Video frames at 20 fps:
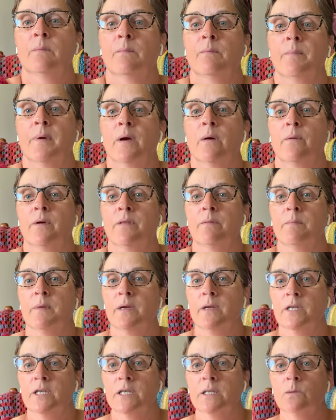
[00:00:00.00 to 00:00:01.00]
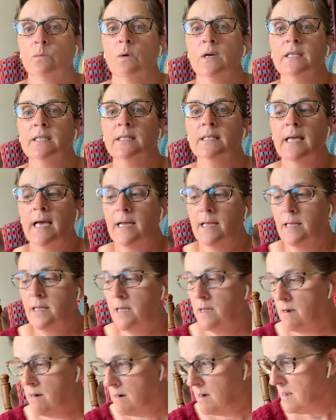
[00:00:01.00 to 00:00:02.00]
bear with me just one sec
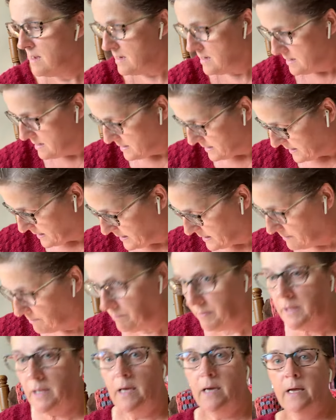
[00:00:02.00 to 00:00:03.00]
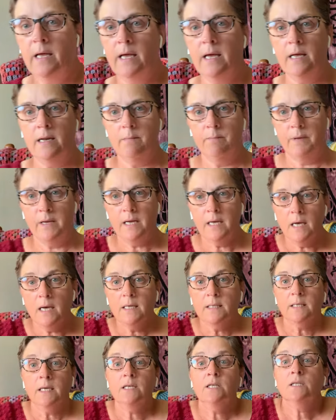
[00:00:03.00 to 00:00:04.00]
here. I gotta plug in
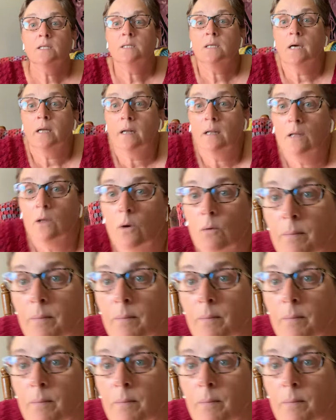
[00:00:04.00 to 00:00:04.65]
because I just got a low